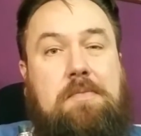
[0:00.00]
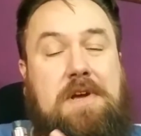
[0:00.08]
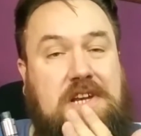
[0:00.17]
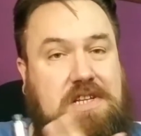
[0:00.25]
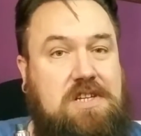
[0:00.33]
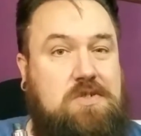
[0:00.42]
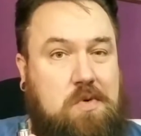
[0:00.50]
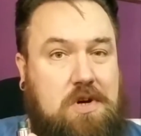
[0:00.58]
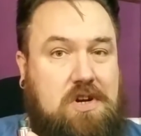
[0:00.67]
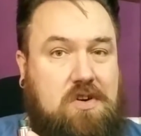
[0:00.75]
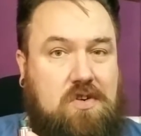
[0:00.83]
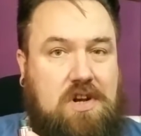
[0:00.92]
it does
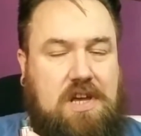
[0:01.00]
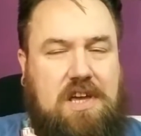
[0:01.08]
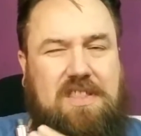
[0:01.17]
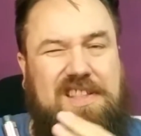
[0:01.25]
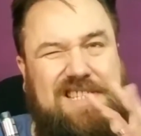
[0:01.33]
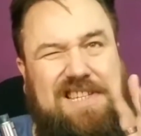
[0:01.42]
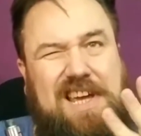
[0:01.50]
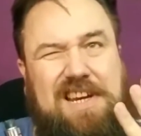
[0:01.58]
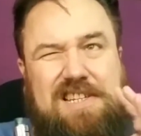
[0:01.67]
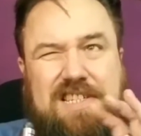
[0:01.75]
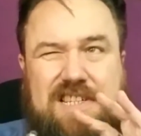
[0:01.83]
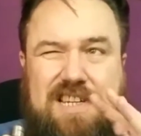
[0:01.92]
work on here. The
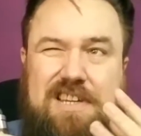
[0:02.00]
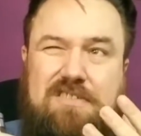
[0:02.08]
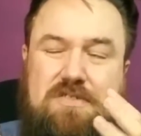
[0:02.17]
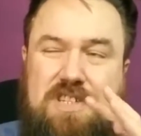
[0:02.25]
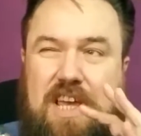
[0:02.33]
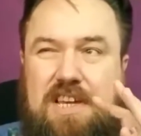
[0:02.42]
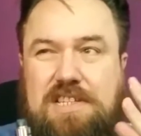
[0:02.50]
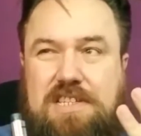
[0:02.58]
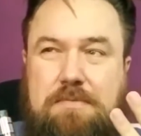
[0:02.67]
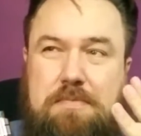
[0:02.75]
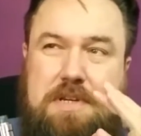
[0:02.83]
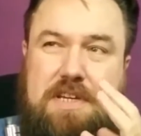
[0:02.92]
stainless steel tends
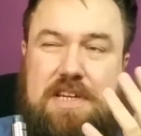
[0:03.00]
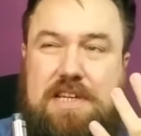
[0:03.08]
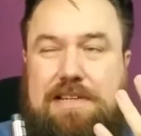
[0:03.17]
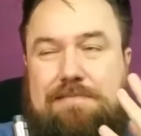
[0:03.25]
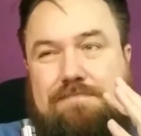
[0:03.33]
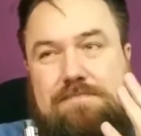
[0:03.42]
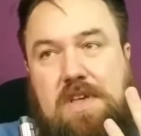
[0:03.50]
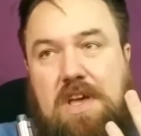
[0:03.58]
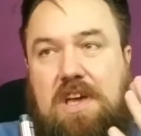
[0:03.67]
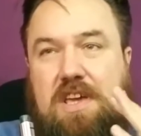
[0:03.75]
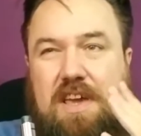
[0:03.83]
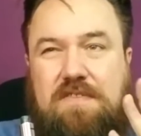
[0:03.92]
to be,
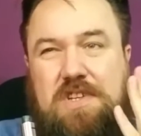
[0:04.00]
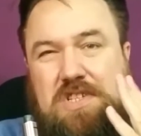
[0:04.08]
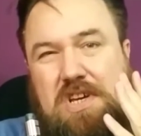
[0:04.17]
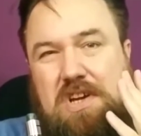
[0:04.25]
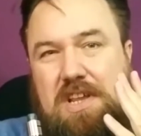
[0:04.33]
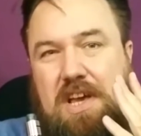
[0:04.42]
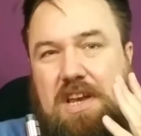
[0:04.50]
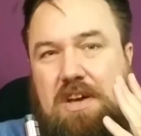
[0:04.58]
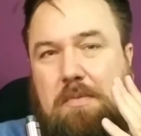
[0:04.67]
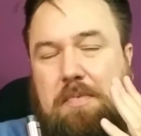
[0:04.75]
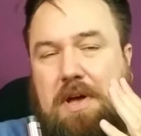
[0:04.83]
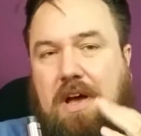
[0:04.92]
you have to turn it a
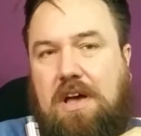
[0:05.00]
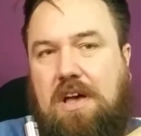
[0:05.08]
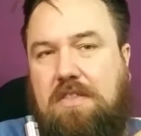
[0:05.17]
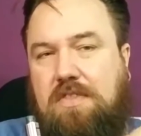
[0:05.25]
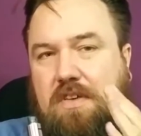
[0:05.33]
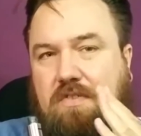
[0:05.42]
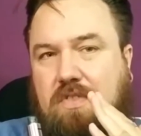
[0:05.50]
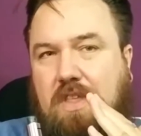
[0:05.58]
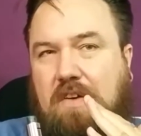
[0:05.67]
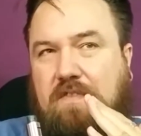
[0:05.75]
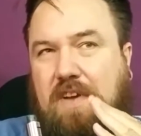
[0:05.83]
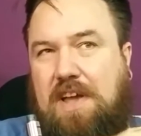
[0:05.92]
little bit.
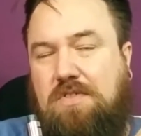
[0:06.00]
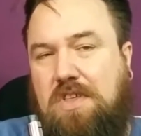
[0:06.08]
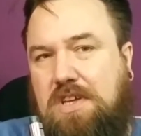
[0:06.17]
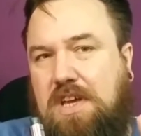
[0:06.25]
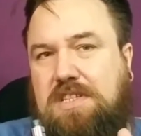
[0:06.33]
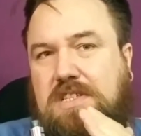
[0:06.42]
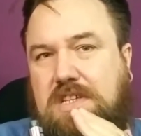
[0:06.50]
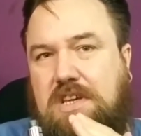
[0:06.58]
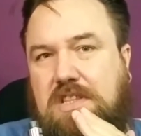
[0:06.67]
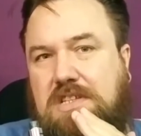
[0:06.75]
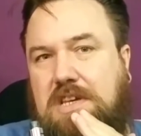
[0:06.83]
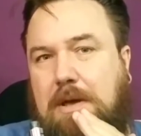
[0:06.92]
I found that you have to
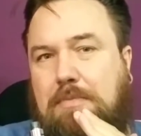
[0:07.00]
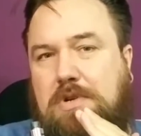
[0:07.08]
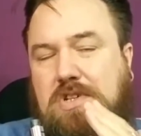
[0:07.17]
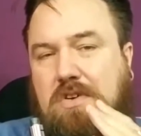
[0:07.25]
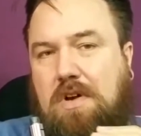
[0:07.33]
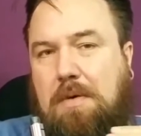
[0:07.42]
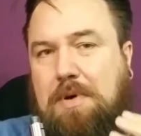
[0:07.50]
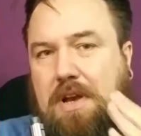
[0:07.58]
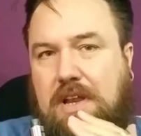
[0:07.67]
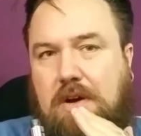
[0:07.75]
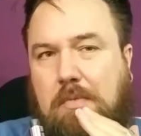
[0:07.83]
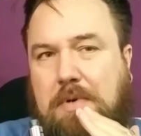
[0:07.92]
turn the temperature up a
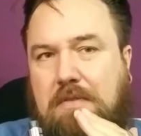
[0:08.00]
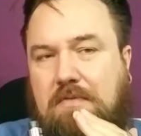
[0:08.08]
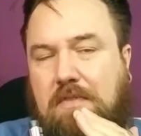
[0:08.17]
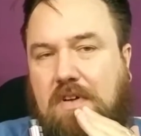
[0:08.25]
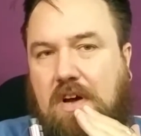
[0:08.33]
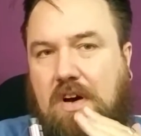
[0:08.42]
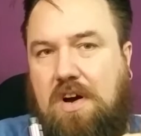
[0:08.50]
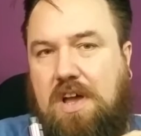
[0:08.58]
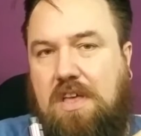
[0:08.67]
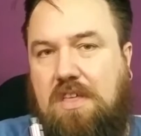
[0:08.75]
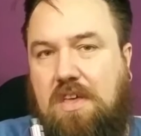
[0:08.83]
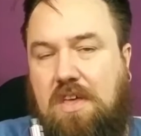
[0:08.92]
little bit
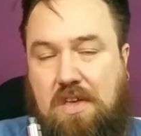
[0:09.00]
higher